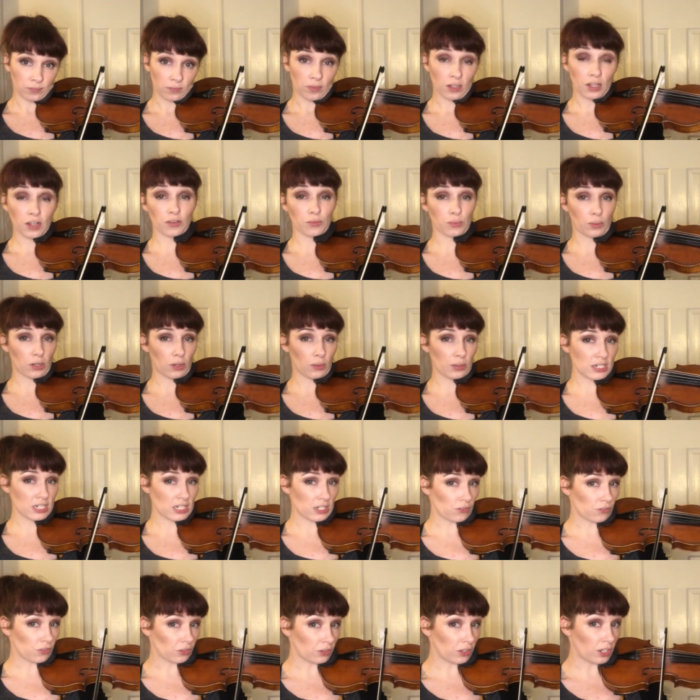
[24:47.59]
Because we always
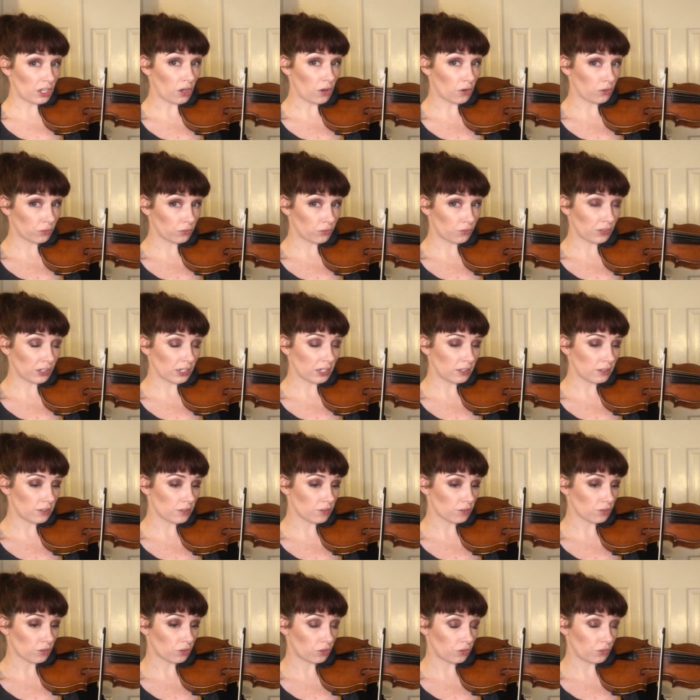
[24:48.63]
shift on the old finger
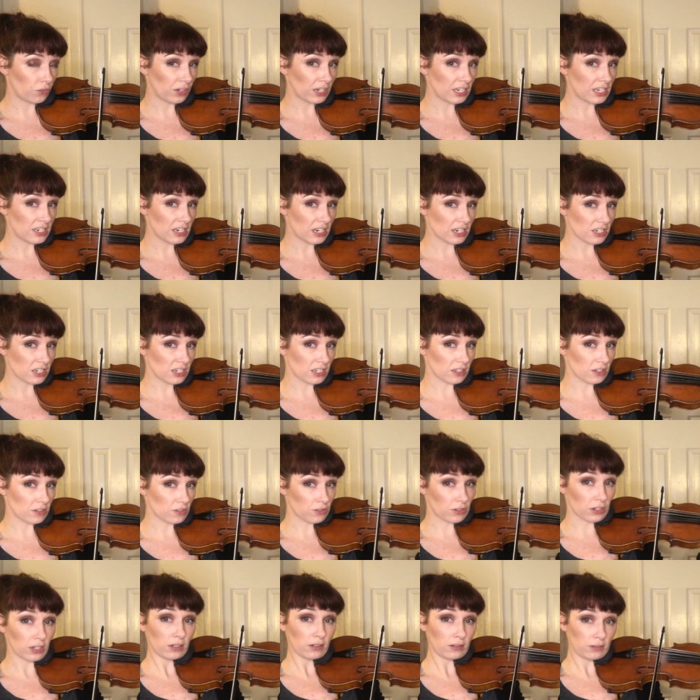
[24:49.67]
that's already touching the
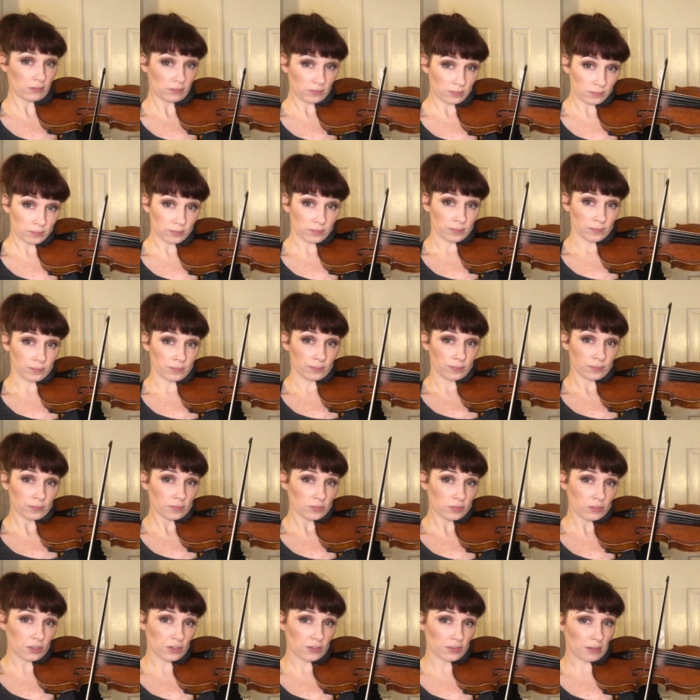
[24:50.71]
string.
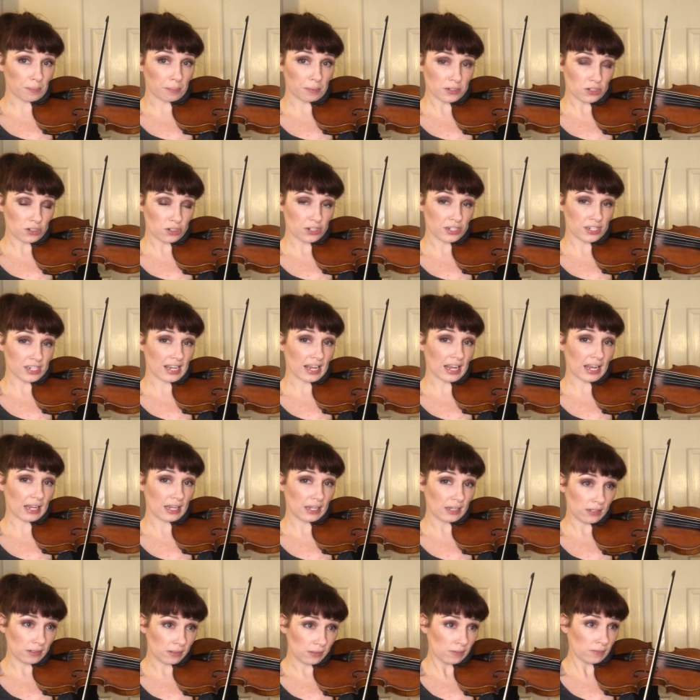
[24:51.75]
Goes up a tone to
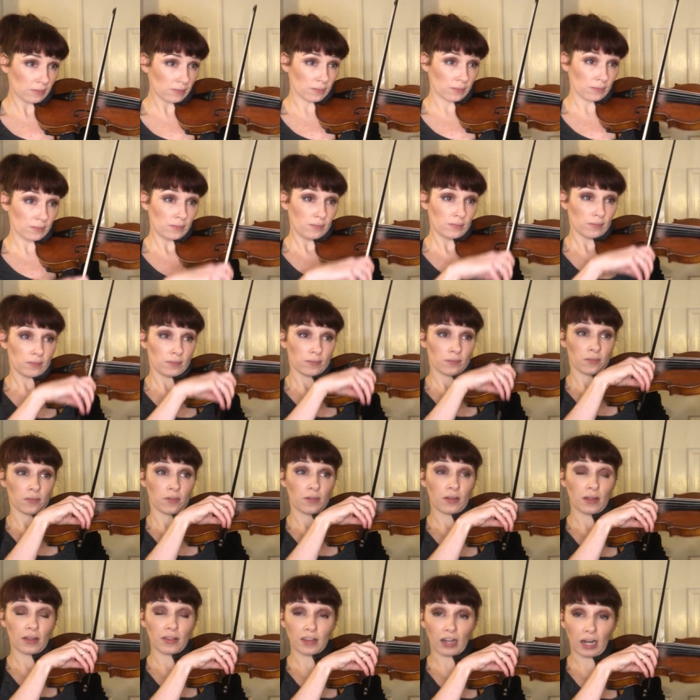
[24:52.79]
E.
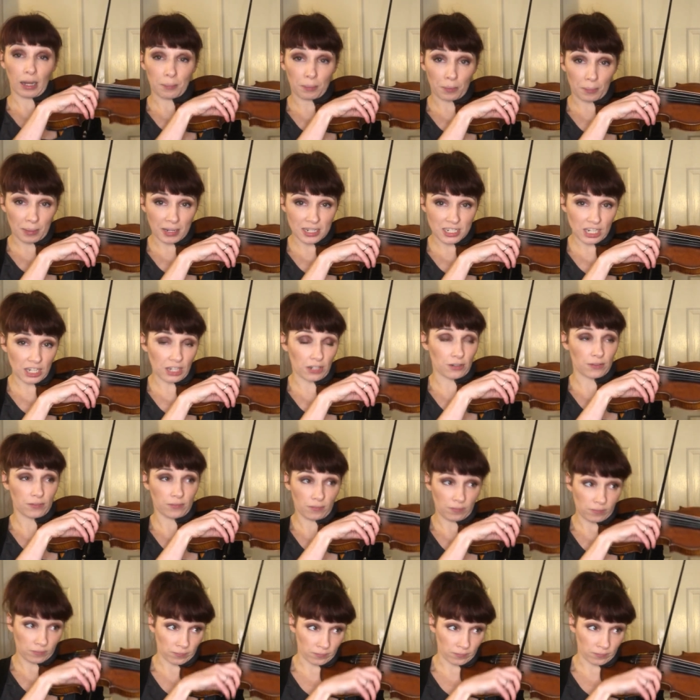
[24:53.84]
Then I put my G on.